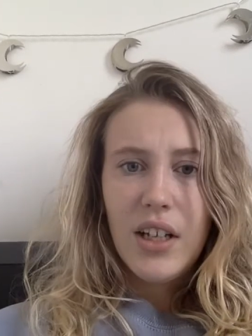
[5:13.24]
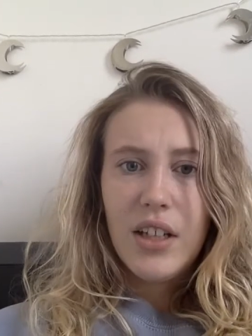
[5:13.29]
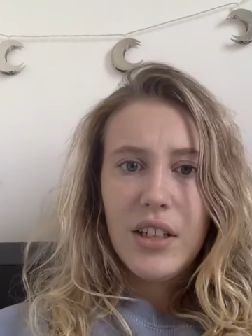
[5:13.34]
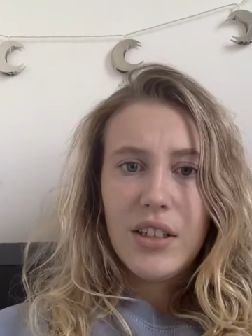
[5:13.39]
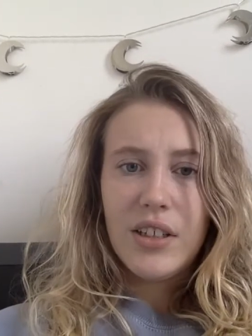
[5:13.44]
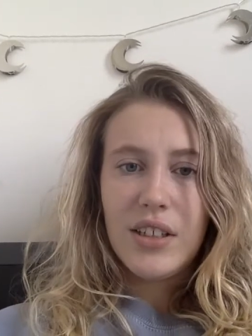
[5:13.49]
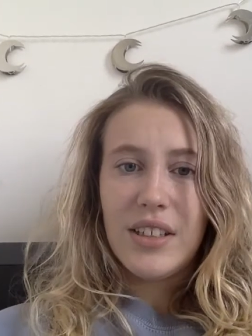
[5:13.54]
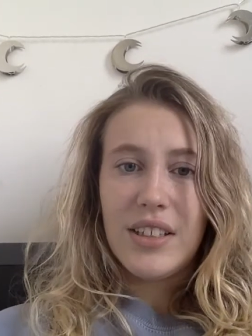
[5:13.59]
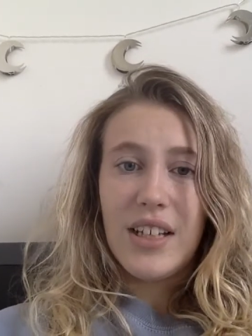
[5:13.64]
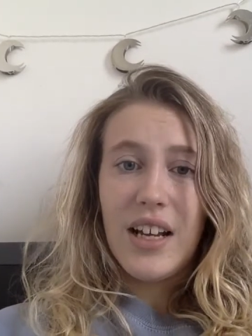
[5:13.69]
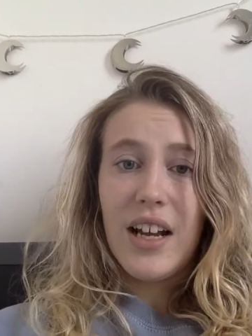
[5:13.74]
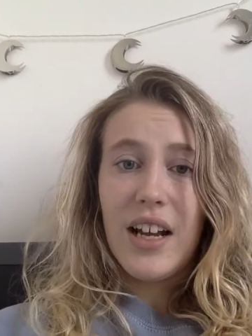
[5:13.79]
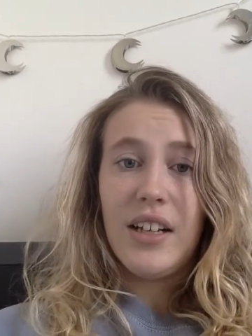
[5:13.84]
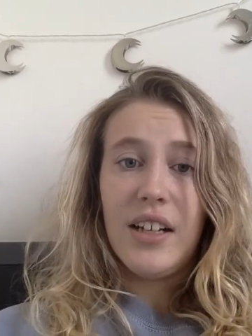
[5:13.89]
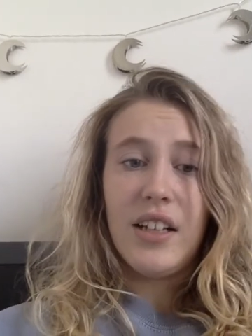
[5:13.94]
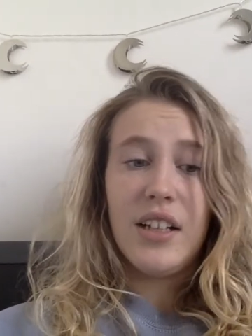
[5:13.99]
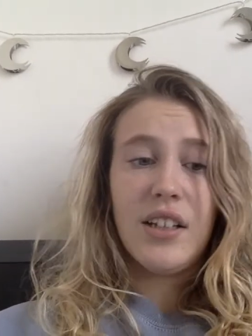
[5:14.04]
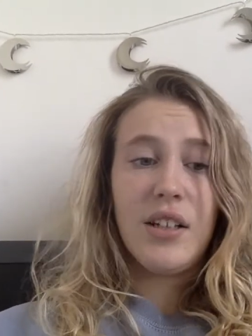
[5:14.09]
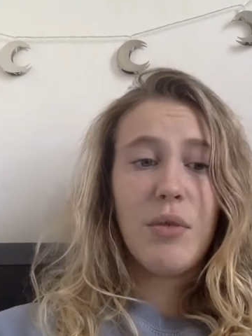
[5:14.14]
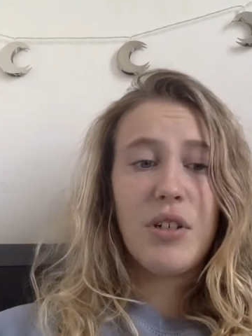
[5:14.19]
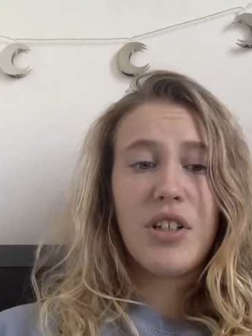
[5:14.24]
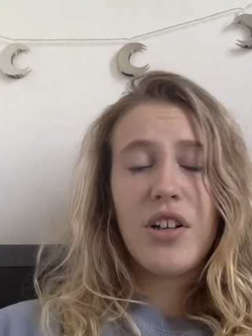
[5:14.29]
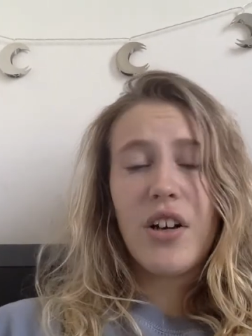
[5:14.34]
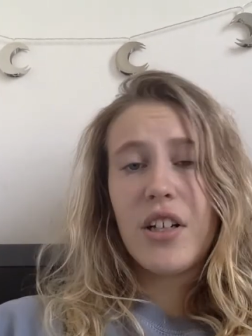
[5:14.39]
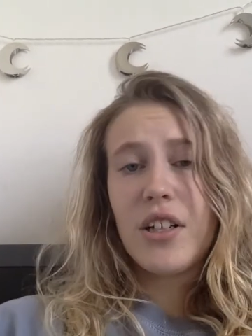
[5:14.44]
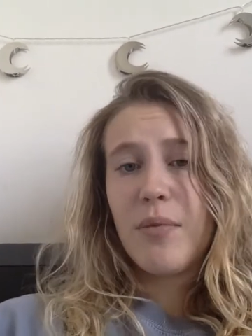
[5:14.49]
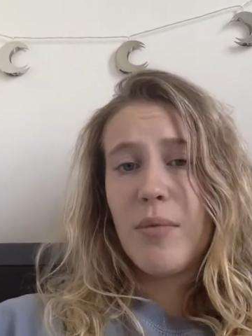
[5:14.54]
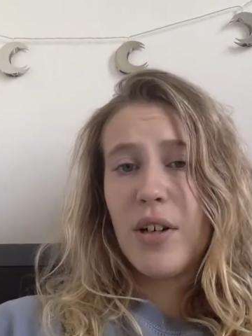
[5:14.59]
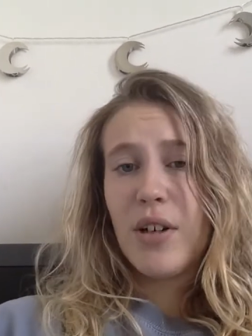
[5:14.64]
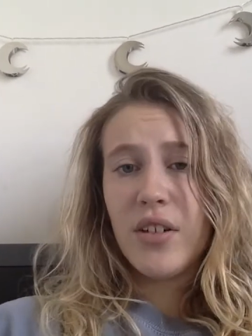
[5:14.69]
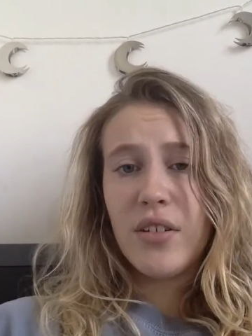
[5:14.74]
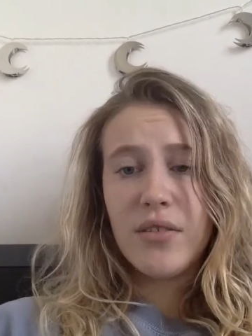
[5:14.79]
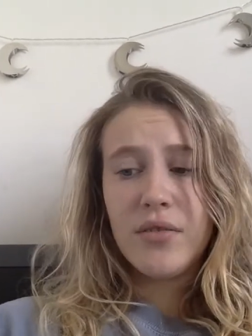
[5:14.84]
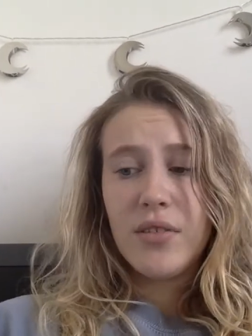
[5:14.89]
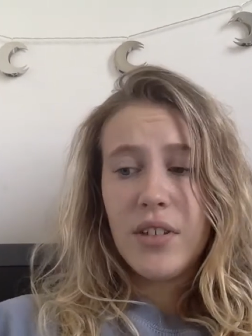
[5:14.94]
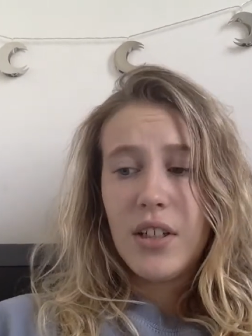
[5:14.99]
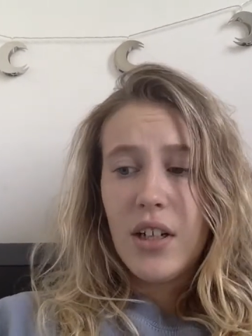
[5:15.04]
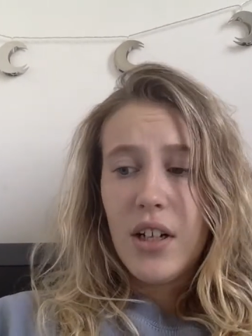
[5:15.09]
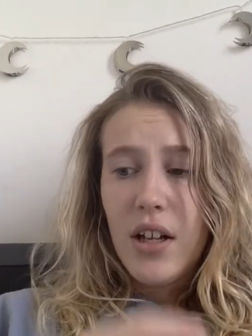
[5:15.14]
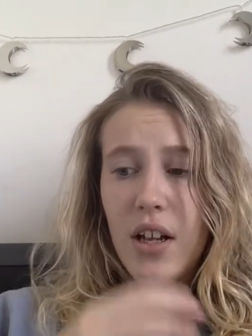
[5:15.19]
society. And then we talked about
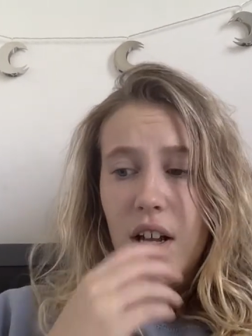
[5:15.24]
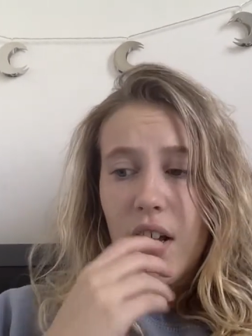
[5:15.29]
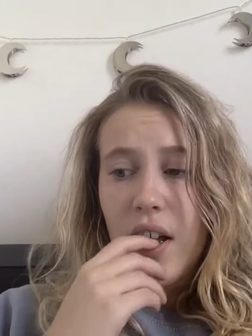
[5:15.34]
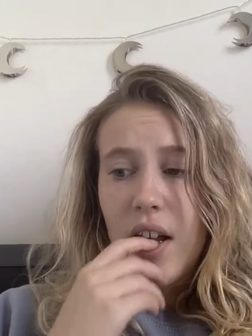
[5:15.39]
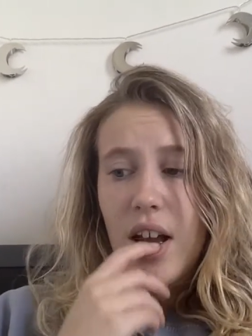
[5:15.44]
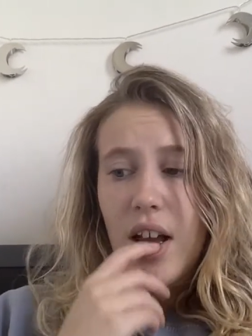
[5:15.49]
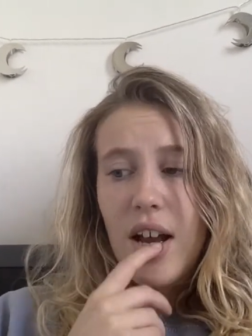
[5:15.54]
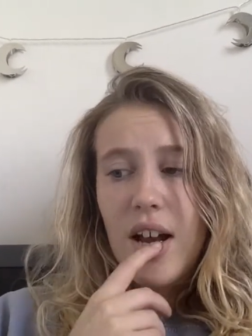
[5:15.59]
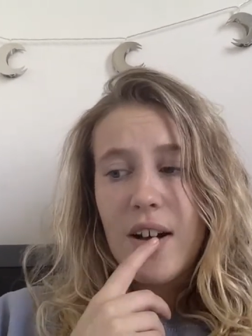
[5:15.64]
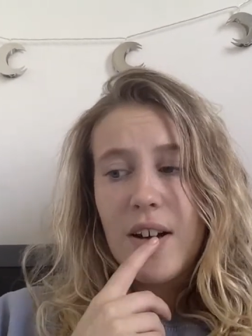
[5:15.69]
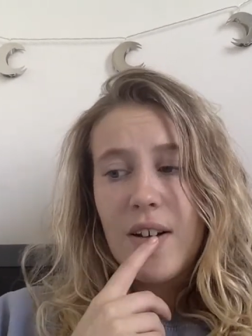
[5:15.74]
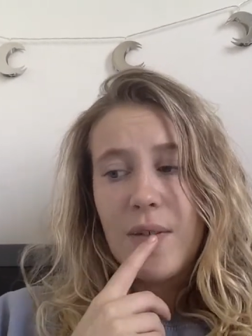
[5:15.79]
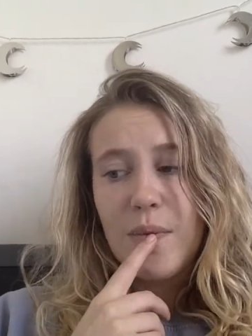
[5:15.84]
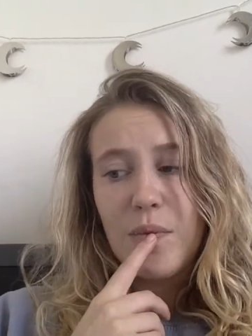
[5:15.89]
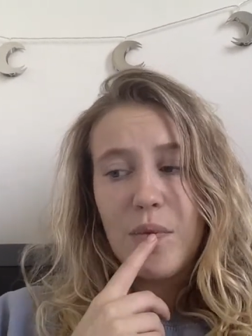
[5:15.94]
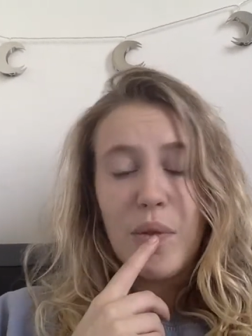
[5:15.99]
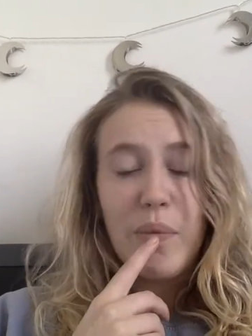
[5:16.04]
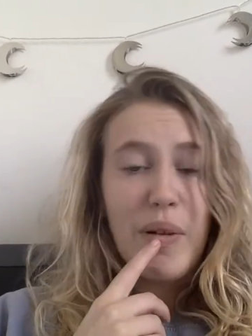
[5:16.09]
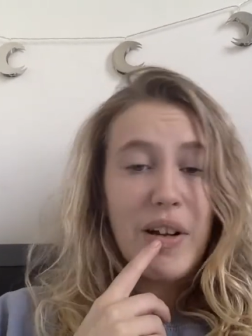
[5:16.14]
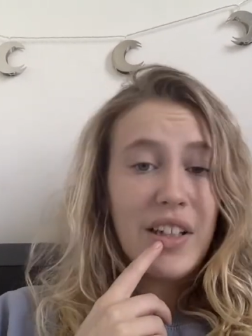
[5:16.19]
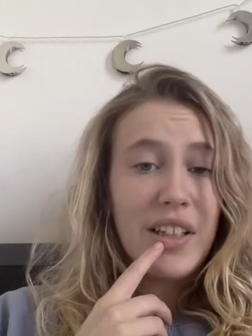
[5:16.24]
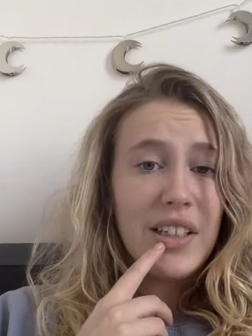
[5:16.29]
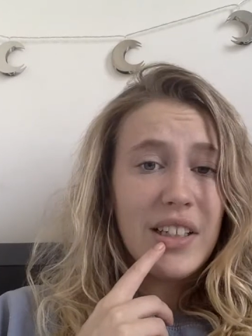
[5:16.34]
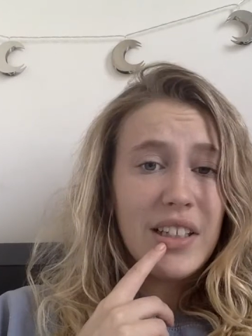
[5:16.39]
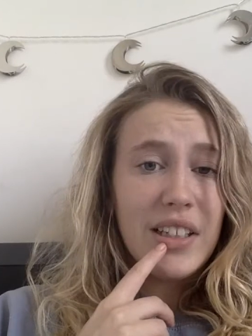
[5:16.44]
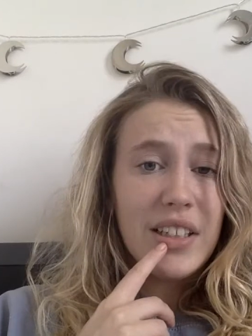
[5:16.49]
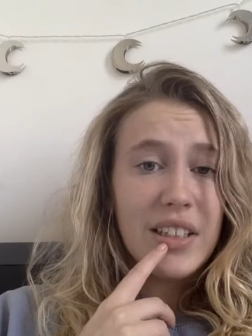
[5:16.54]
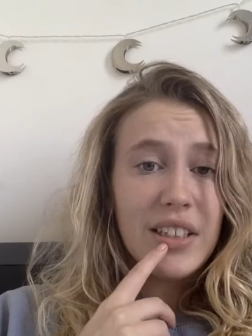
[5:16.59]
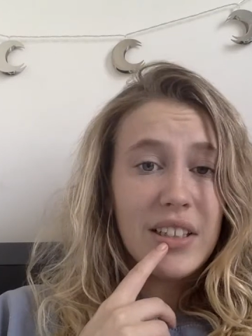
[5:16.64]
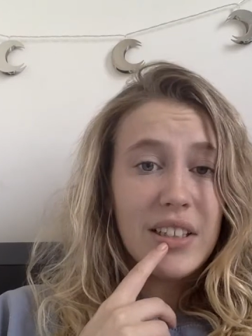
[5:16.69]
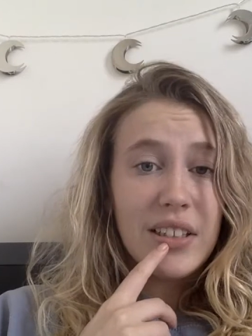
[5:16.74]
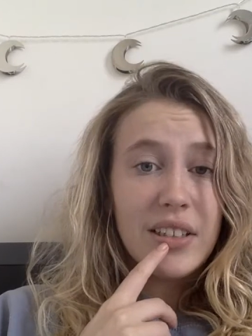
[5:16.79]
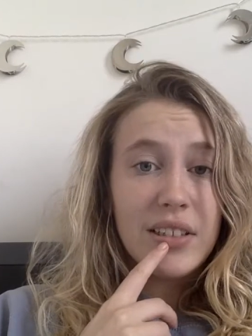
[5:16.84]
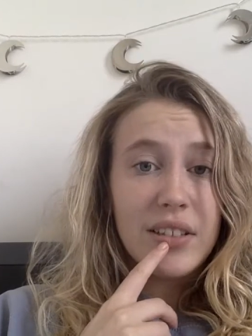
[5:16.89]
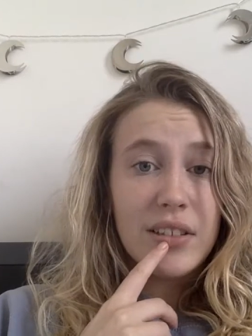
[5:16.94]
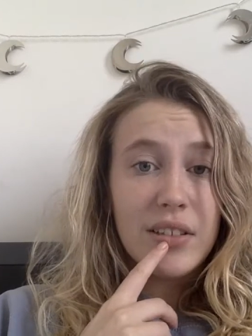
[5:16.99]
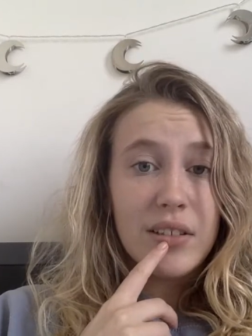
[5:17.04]
rebellion